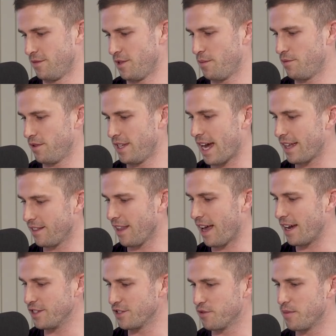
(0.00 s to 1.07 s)
You had
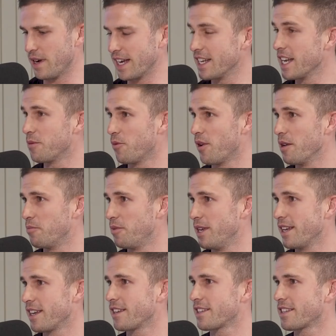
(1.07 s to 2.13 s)
layers of being a number one
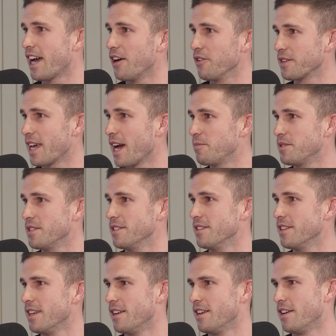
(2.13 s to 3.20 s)
pick, Carlton captain,
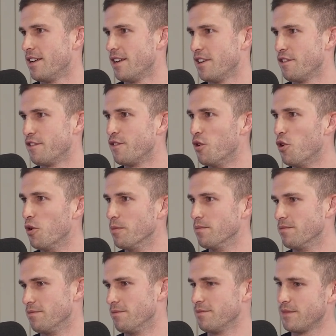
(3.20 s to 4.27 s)

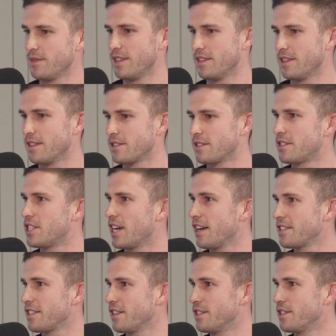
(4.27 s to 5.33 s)
form
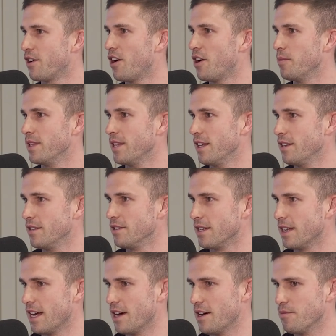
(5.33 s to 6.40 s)
just at the time, and
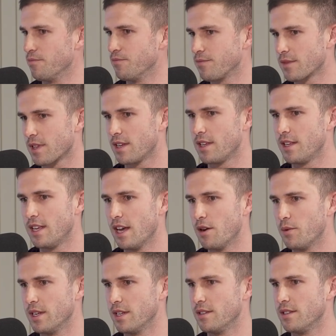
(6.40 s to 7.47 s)
then yeah,
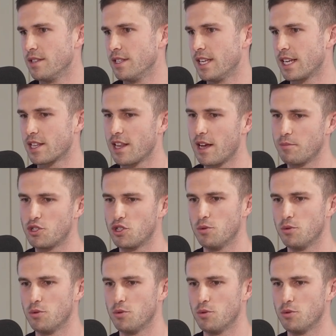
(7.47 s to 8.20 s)
when your club